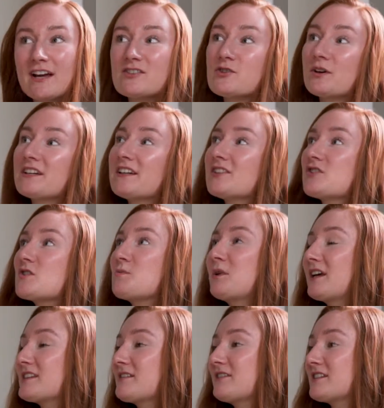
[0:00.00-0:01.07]
joined it just
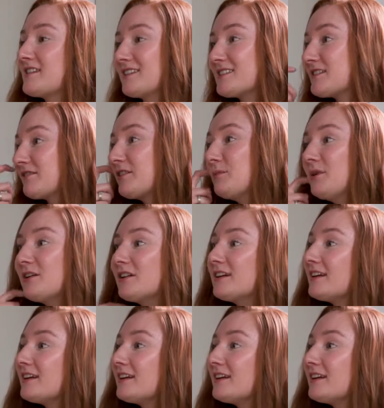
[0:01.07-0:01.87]
because of the sense of community.